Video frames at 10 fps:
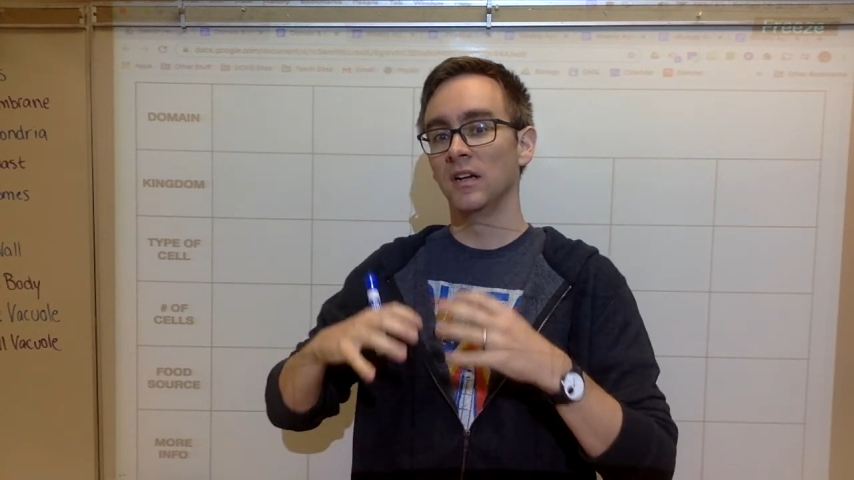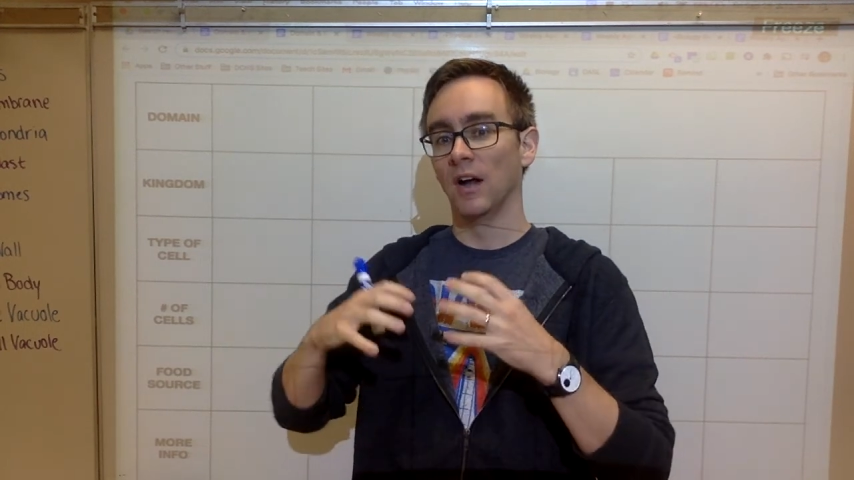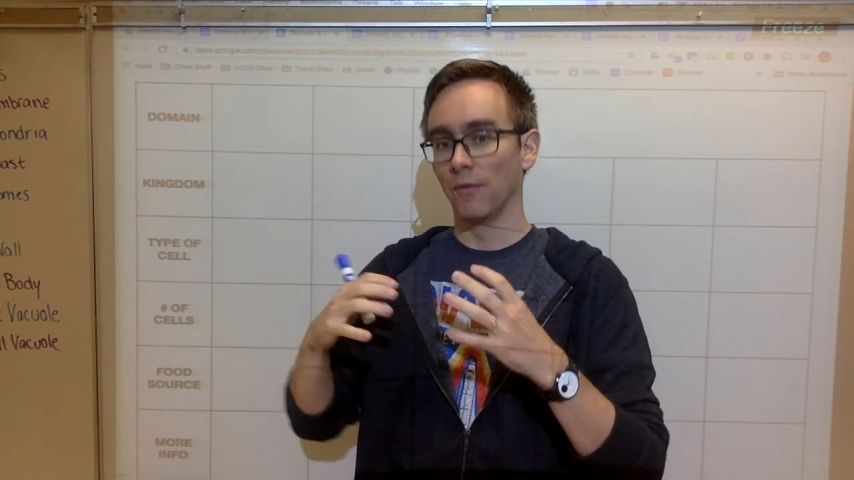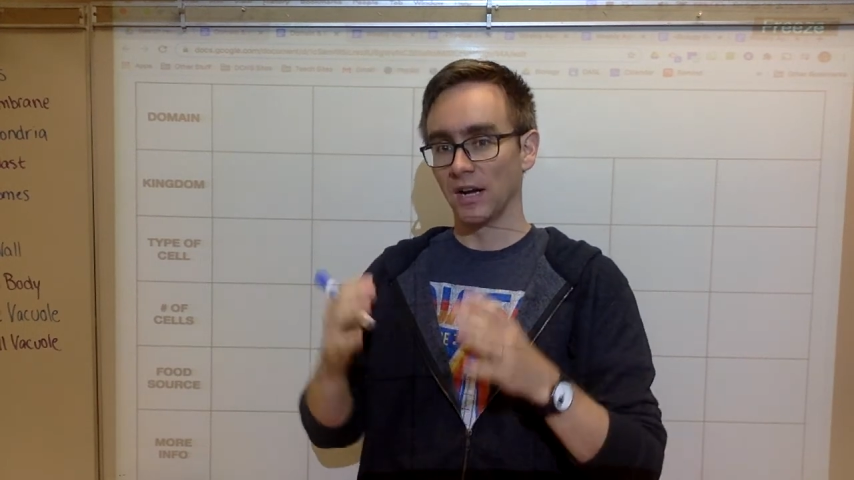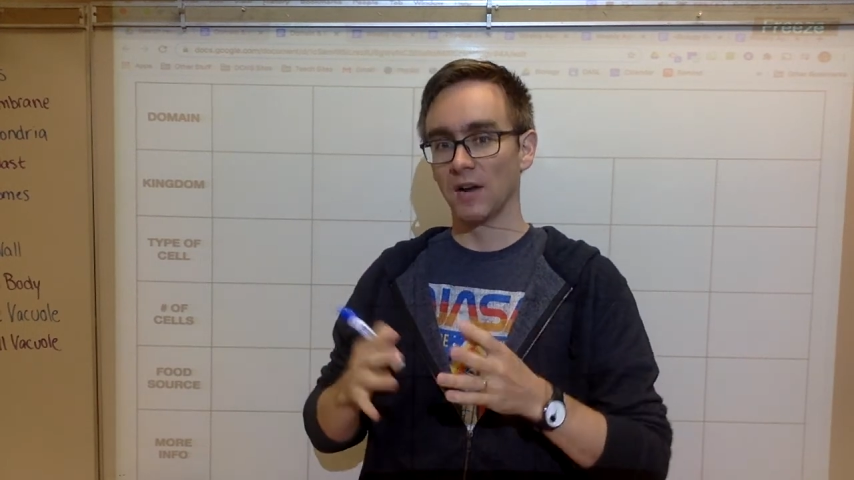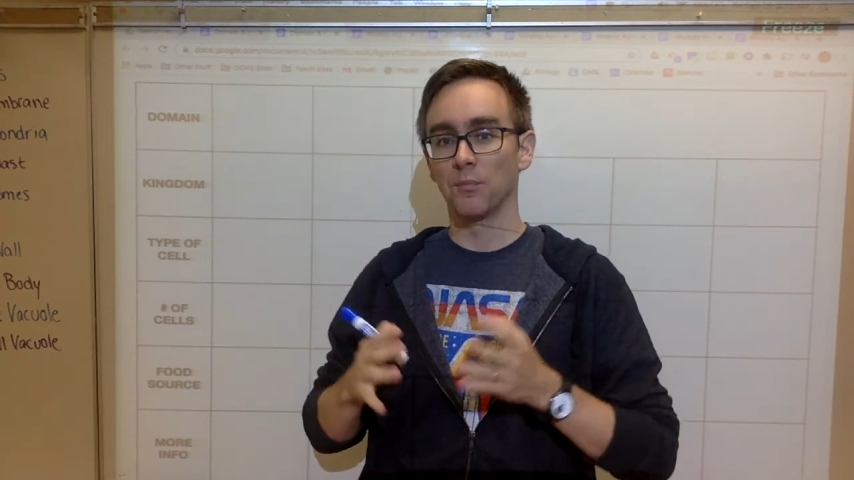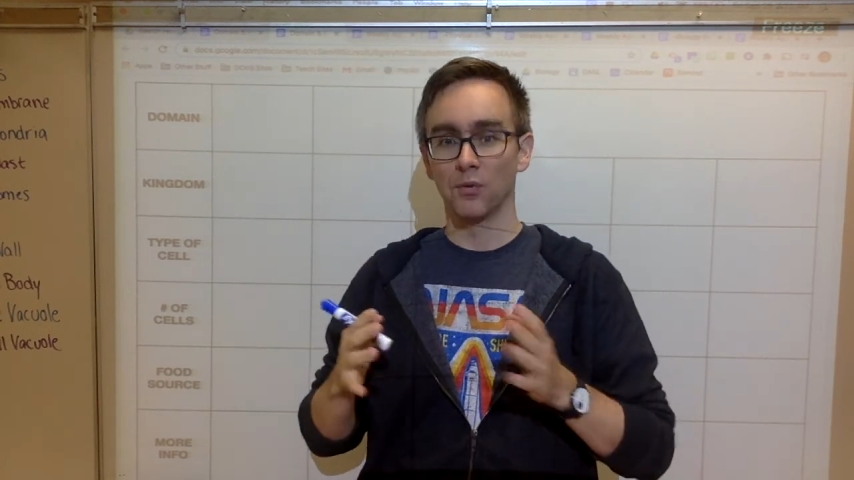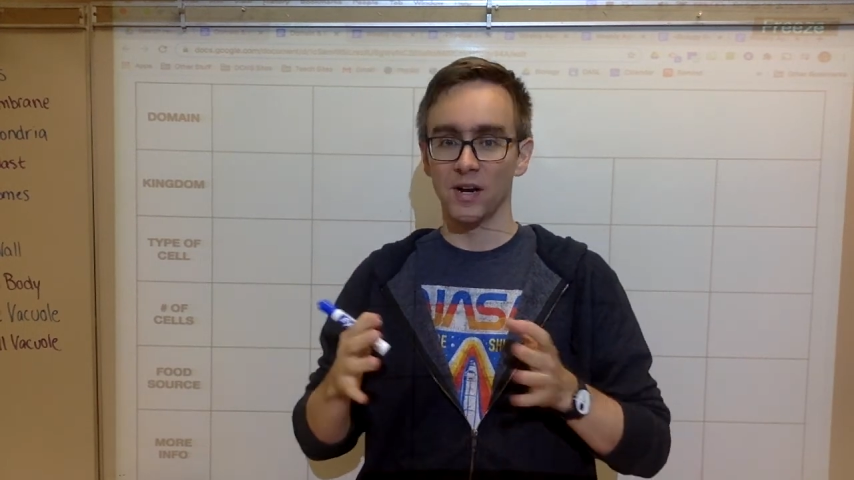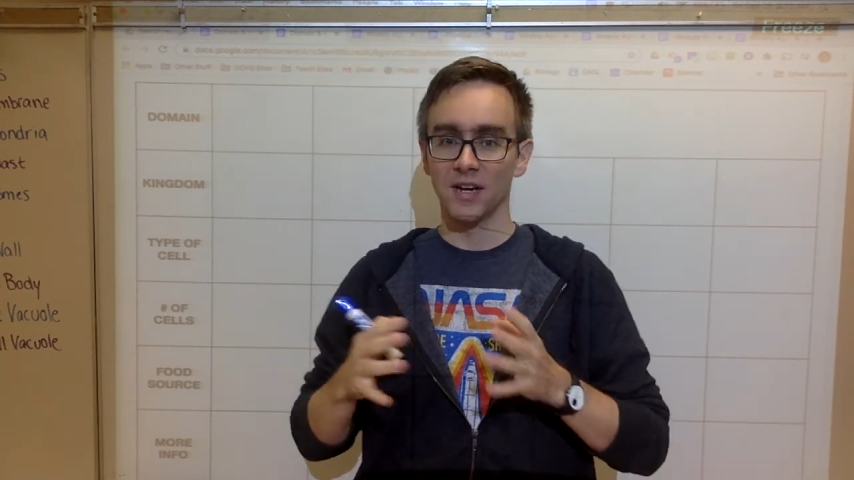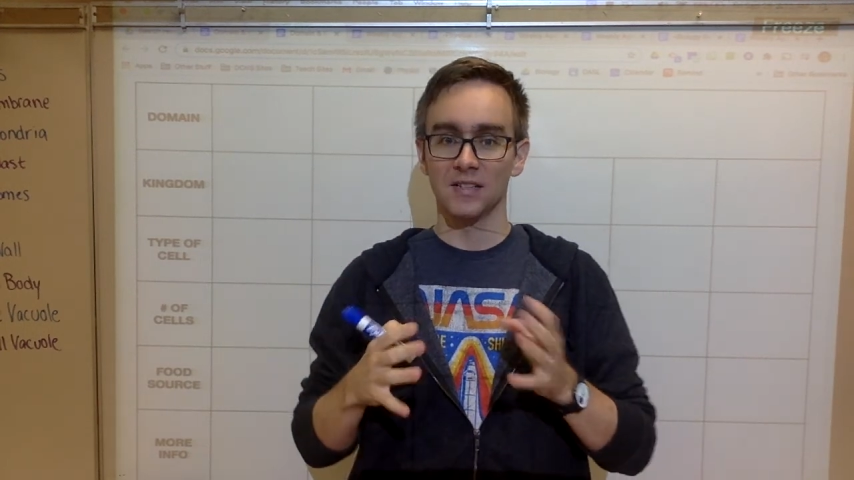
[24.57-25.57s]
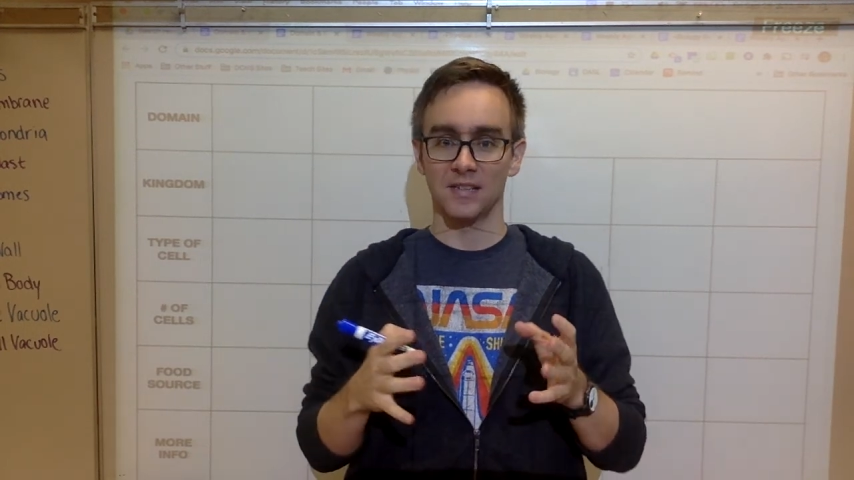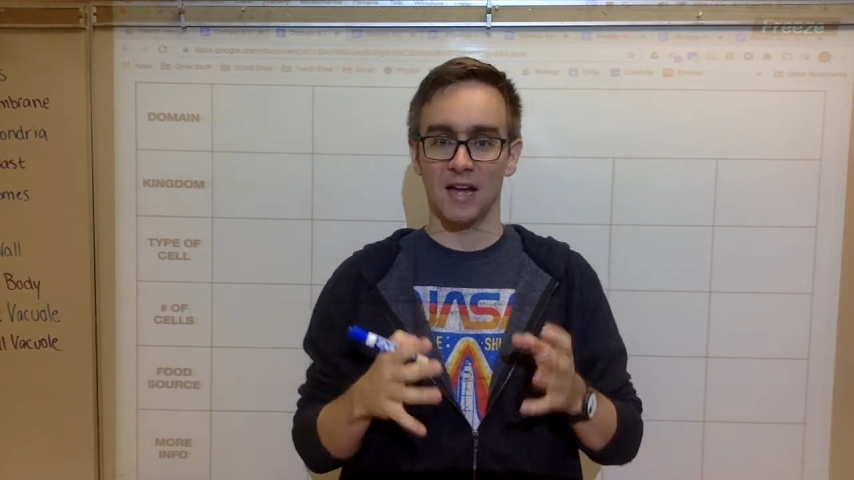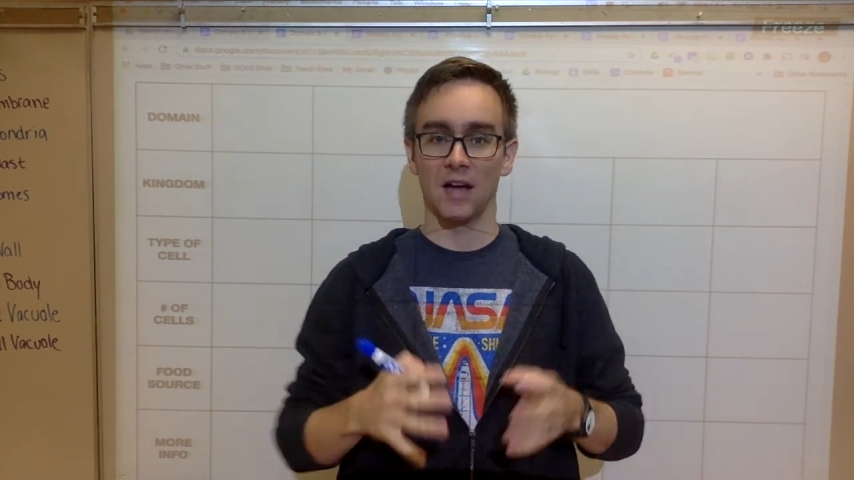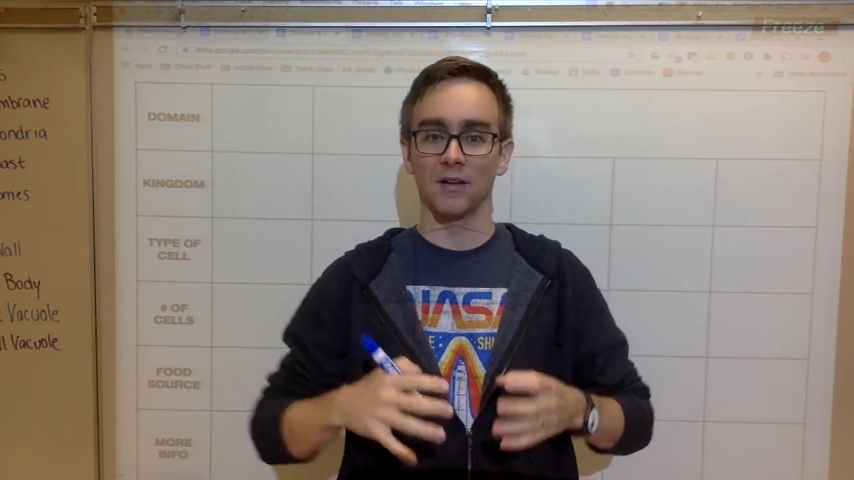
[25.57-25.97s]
and we kind of break it down.